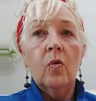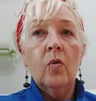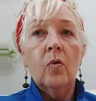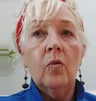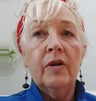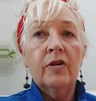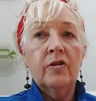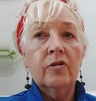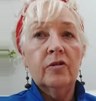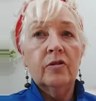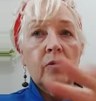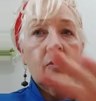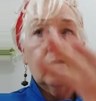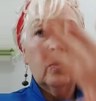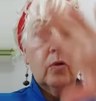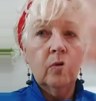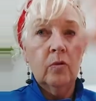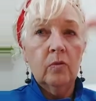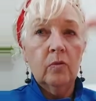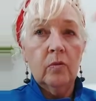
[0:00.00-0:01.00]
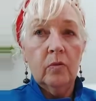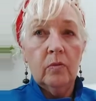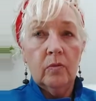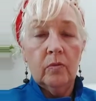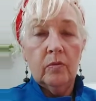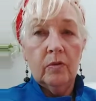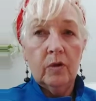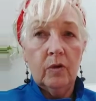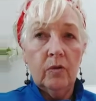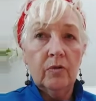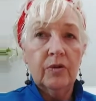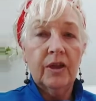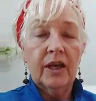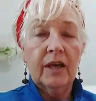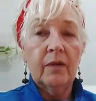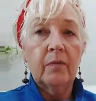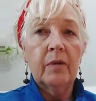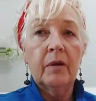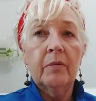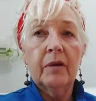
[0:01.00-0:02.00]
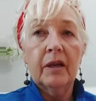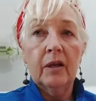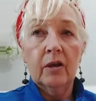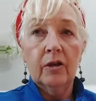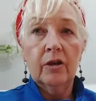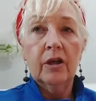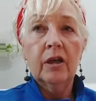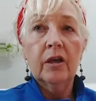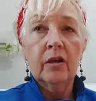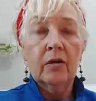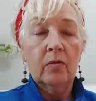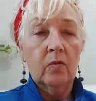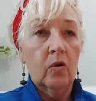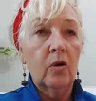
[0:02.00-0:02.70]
we do the whole the whole thing where we look at